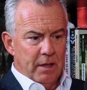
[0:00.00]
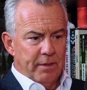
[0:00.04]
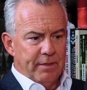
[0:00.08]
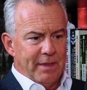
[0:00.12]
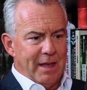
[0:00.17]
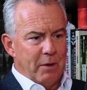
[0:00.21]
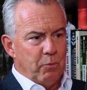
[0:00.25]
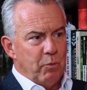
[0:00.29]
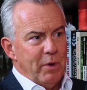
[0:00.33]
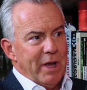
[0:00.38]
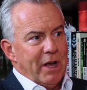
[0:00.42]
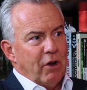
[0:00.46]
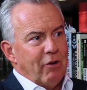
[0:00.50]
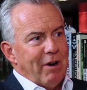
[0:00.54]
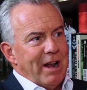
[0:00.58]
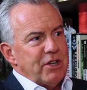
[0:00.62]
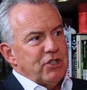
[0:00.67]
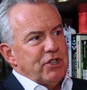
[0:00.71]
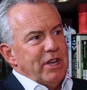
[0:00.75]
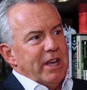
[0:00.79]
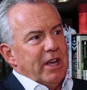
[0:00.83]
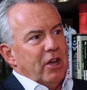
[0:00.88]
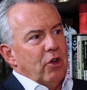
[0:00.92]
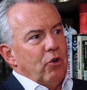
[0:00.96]
Then we
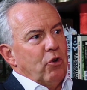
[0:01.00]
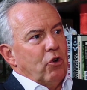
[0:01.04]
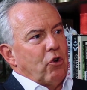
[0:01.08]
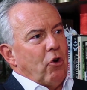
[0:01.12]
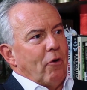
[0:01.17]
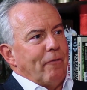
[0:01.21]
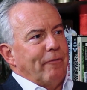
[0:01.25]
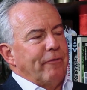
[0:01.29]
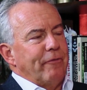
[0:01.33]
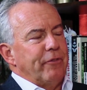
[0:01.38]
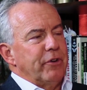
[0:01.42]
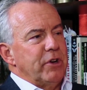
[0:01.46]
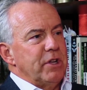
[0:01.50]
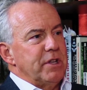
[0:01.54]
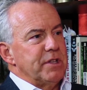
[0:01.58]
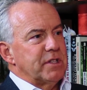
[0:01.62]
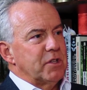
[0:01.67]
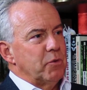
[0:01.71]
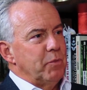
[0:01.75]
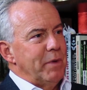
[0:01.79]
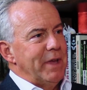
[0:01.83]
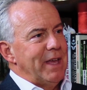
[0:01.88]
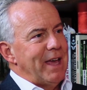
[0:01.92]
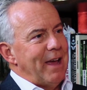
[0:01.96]
gradually grew confidence
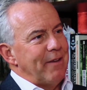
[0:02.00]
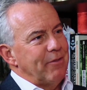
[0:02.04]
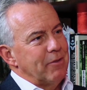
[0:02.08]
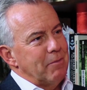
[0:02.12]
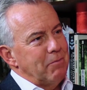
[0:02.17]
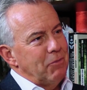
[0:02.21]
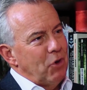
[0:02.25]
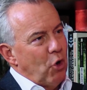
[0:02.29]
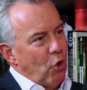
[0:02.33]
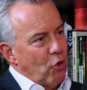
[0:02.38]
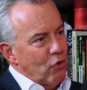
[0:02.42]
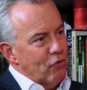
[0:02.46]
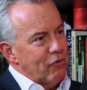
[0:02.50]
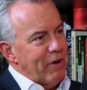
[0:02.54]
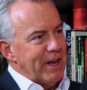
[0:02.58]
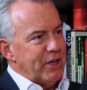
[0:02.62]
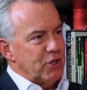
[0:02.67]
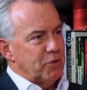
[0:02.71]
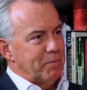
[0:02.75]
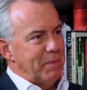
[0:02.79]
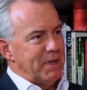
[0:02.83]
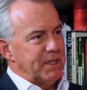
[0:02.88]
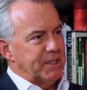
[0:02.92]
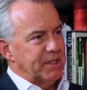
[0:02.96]
and we gave them
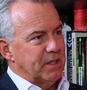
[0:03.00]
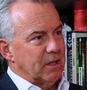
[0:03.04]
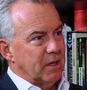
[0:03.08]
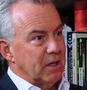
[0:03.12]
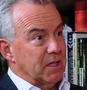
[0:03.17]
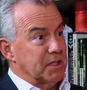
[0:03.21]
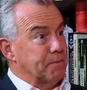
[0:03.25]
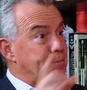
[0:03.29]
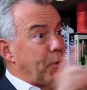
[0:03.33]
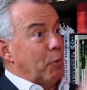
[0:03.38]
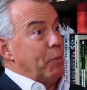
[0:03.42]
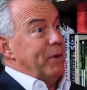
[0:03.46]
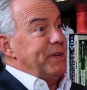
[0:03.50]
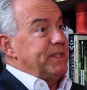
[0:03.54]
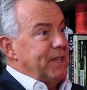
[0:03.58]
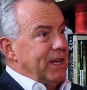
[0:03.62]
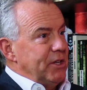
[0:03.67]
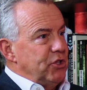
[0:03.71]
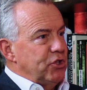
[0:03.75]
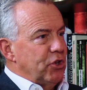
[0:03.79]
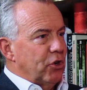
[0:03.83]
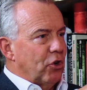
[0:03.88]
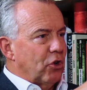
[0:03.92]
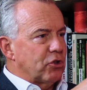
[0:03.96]
long-range missiles, but we
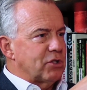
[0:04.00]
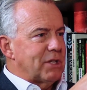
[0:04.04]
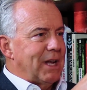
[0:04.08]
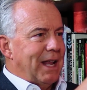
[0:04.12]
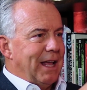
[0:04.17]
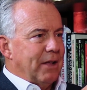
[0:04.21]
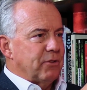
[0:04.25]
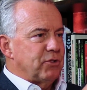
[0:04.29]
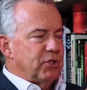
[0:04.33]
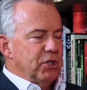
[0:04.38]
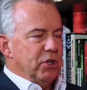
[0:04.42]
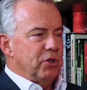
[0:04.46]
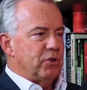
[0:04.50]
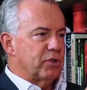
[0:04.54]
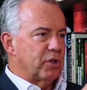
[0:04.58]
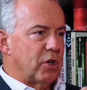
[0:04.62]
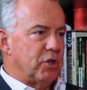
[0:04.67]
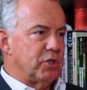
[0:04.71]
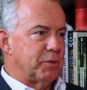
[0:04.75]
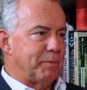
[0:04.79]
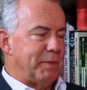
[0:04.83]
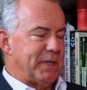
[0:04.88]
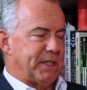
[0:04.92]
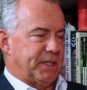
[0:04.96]
said you're not allowed to use
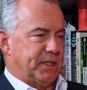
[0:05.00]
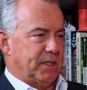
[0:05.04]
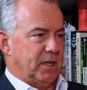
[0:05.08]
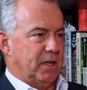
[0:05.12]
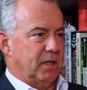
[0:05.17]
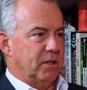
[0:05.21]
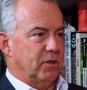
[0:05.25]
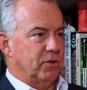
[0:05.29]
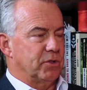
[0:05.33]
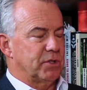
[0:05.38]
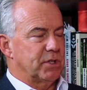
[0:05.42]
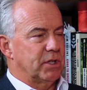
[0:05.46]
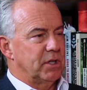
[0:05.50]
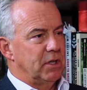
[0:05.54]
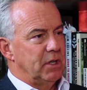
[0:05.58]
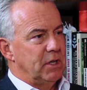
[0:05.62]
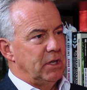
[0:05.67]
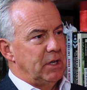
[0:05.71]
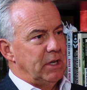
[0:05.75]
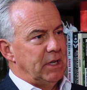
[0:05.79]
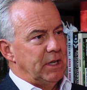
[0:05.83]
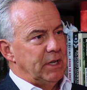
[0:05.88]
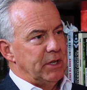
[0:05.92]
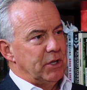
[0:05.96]
those missiles
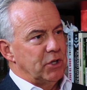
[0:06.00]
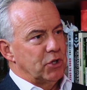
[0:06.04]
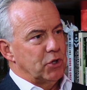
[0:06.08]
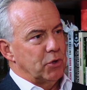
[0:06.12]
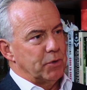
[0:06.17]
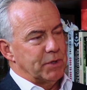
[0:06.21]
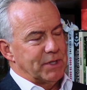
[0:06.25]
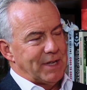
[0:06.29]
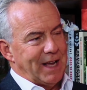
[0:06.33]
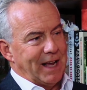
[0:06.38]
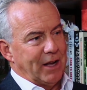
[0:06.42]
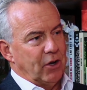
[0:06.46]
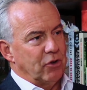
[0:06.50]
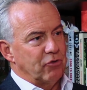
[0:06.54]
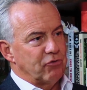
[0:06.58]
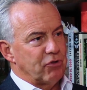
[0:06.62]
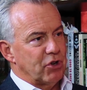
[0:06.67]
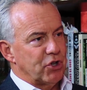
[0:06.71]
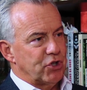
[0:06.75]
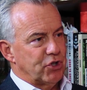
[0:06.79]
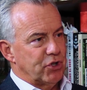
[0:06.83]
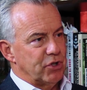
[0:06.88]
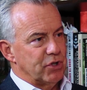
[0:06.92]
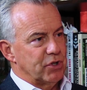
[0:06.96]
to attack on
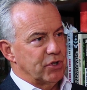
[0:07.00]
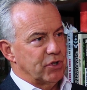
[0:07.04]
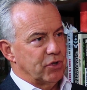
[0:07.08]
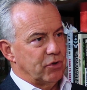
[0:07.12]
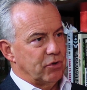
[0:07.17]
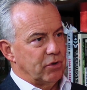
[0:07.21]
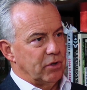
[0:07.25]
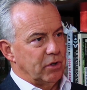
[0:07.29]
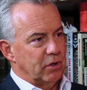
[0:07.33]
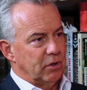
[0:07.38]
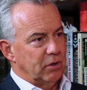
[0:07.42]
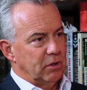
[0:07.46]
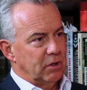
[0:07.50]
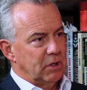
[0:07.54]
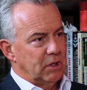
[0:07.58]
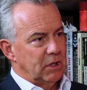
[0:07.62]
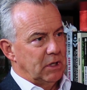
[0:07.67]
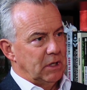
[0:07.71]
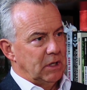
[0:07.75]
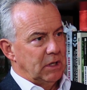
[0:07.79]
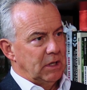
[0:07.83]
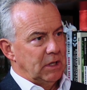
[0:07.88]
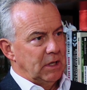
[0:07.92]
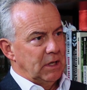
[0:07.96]
Russian soil.
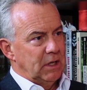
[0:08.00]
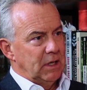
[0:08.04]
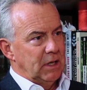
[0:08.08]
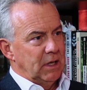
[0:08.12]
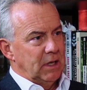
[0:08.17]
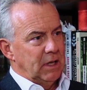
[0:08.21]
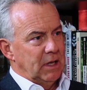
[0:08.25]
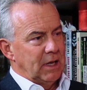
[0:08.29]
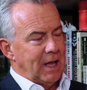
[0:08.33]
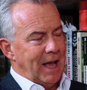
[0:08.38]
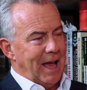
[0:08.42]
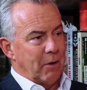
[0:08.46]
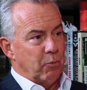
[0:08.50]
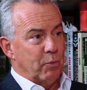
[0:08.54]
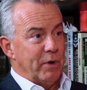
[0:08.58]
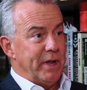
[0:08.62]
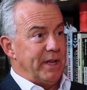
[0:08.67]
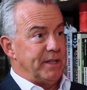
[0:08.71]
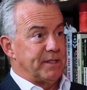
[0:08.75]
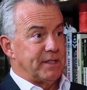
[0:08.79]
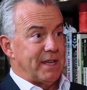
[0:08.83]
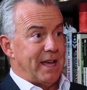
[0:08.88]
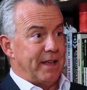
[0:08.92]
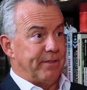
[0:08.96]
And
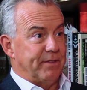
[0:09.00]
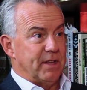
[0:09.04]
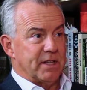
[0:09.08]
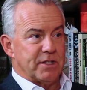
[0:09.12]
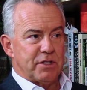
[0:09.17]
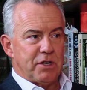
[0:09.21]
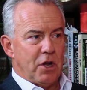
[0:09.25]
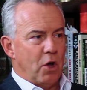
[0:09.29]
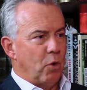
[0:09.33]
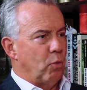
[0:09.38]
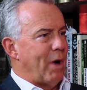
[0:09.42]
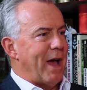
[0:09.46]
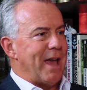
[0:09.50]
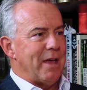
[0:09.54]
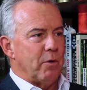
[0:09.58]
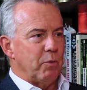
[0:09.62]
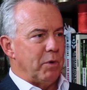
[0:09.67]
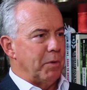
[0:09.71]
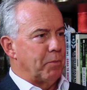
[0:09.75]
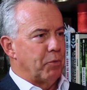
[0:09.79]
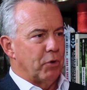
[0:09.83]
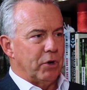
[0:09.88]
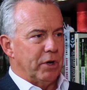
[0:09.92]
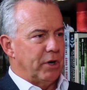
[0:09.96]
we said there's no way
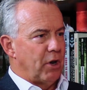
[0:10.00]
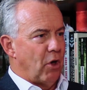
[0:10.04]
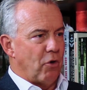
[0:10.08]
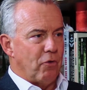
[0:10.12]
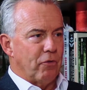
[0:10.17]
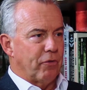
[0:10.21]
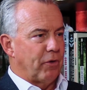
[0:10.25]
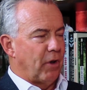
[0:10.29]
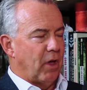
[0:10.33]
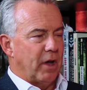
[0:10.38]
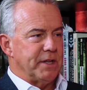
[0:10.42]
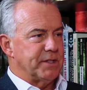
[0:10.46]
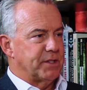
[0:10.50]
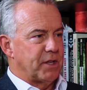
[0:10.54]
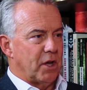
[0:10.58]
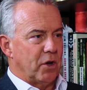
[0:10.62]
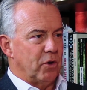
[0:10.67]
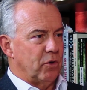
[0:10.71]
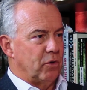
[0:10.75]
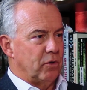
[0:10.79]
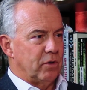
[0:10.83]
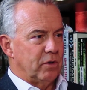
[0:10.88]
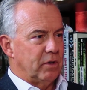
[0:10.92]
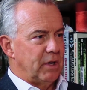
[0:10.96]
we put a no-fly
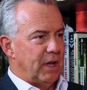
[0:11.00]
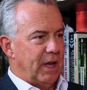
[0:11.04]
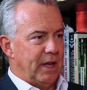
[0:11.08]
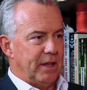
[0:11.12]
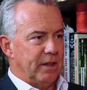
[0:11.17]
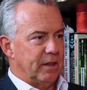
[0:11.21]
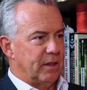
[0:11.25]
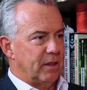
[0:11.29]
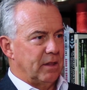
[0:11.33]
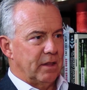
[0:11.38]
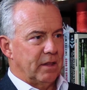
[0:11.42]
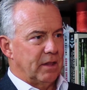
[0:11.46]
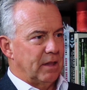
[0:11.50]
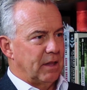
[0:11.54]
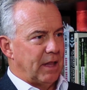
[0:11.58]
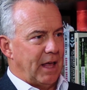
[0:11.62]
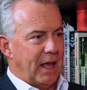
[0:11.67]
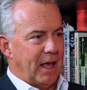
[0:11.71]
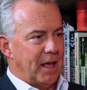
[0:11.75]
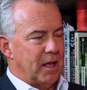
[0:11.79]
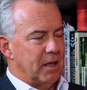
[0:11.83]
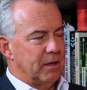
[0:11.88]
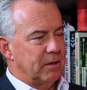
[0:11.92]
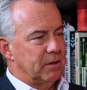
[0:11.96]
zone in
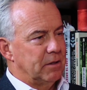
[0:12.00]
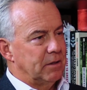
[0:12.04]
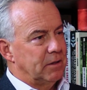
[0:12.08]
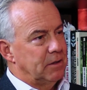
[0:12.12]
there.